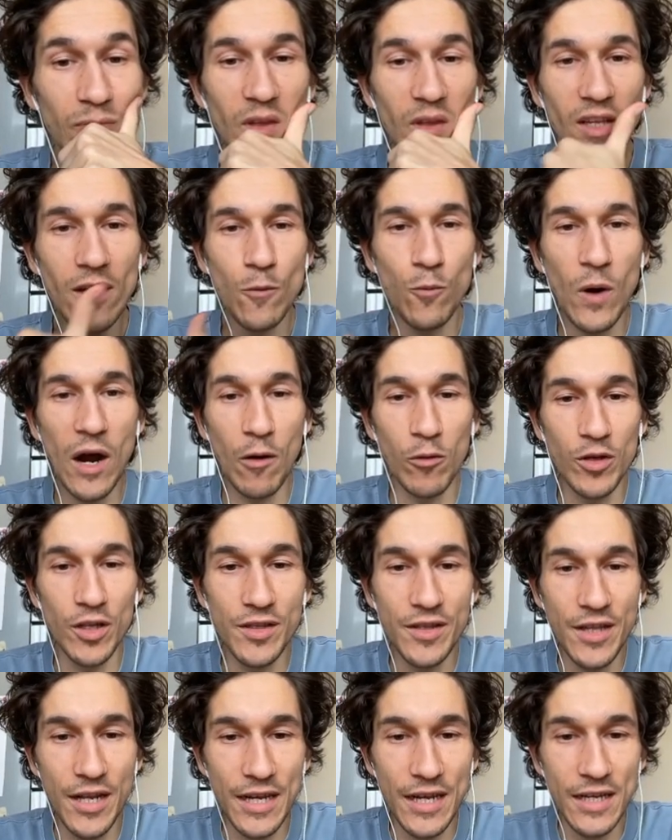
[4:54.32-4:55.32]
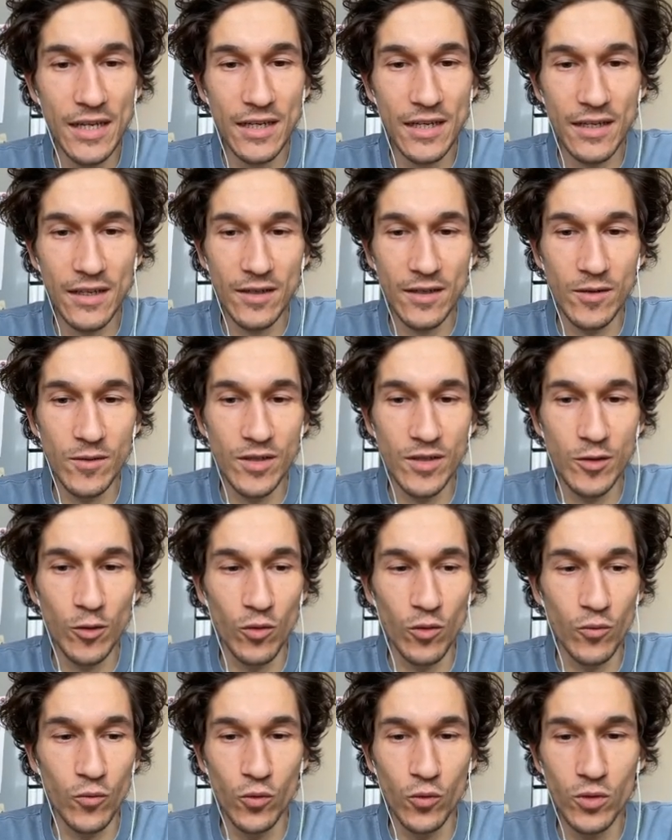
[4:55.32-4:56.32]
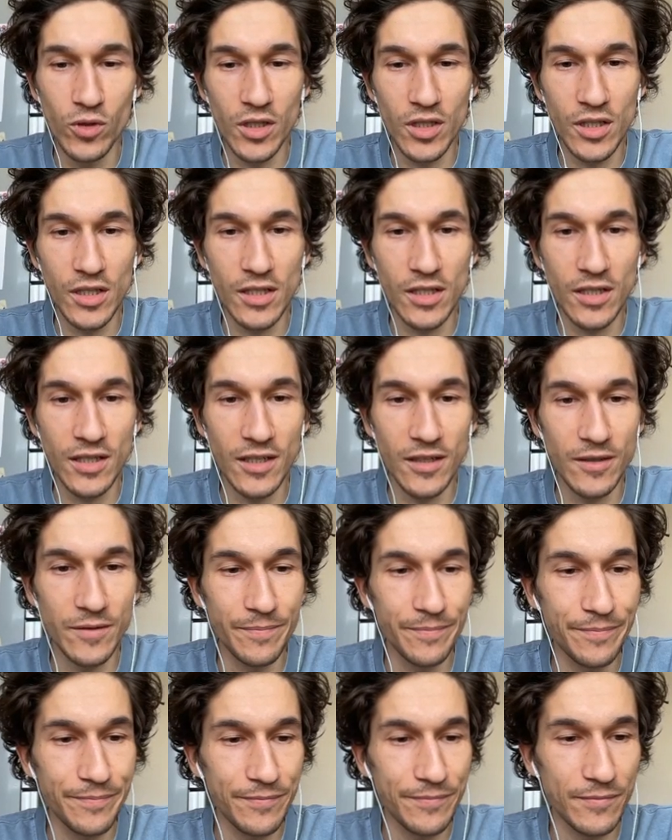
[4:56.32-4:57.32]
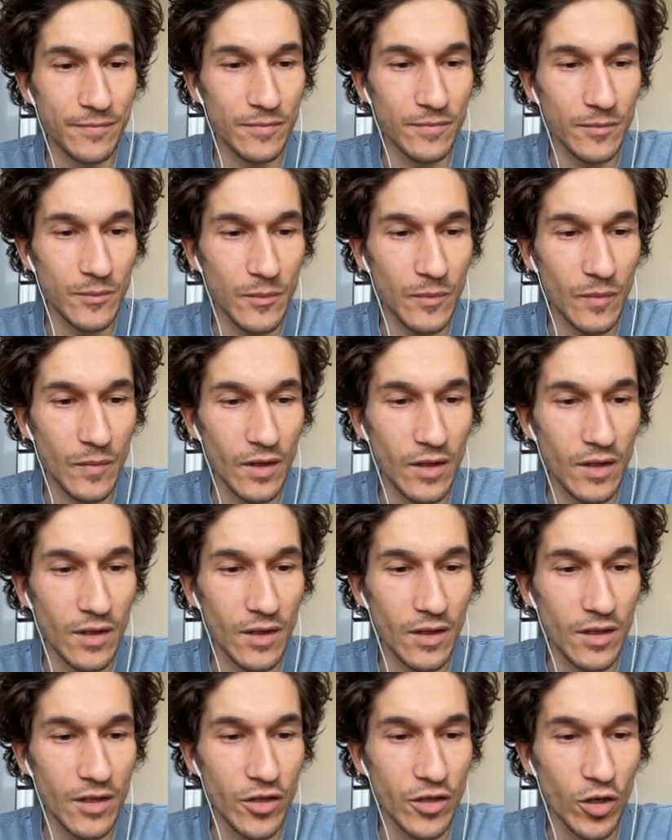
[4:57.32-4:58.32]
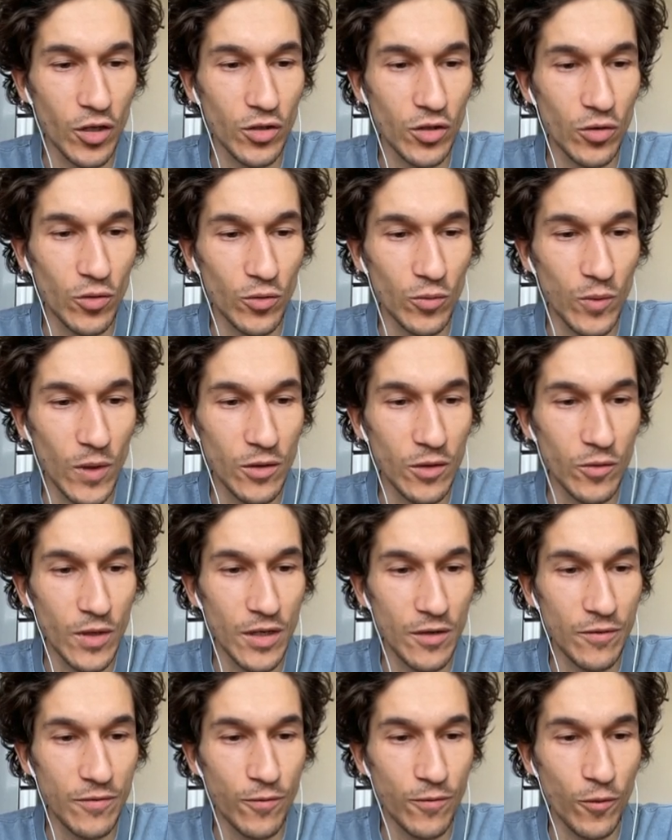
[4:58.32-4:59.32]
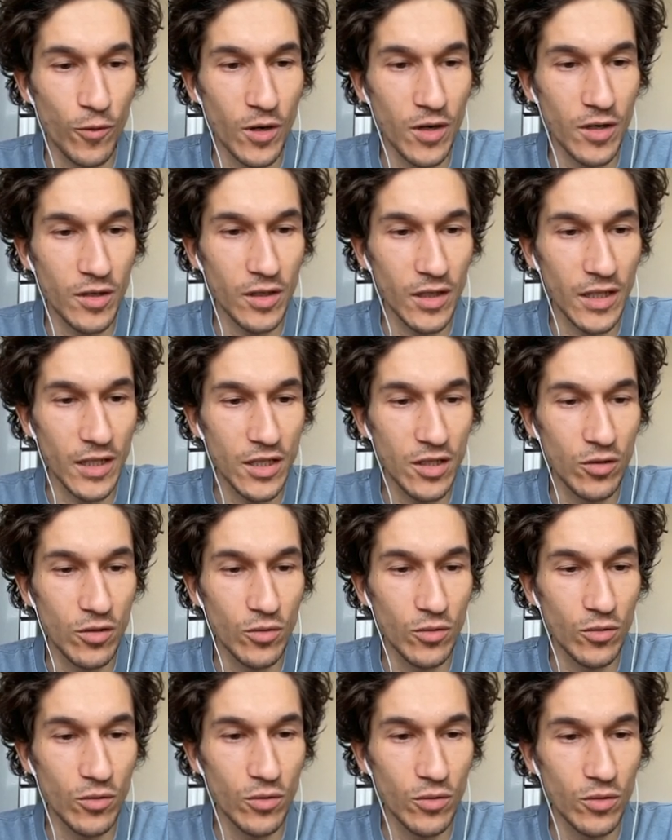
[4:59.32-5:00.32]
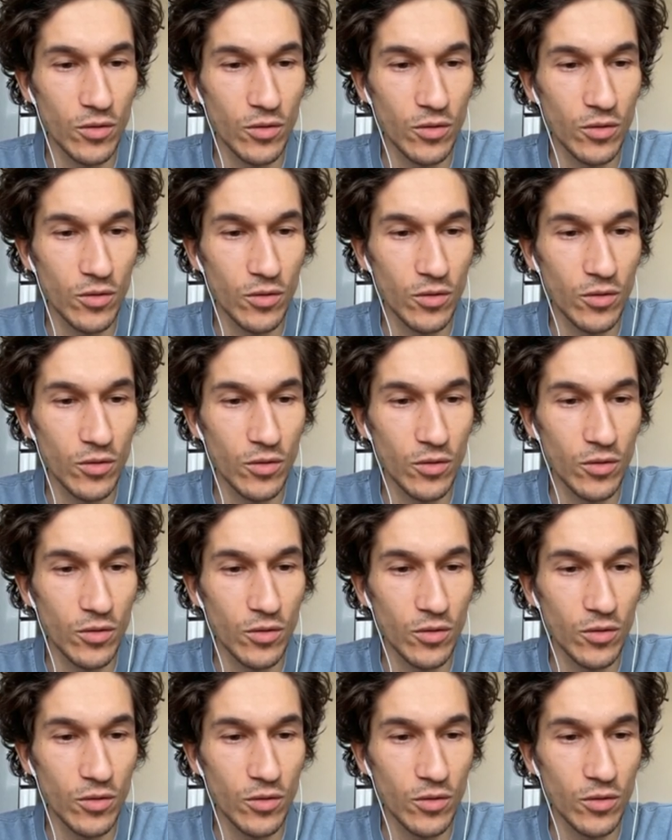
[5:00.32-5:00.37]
Wow, the three on wood is uh, not good. One, two, three, four. Let's do.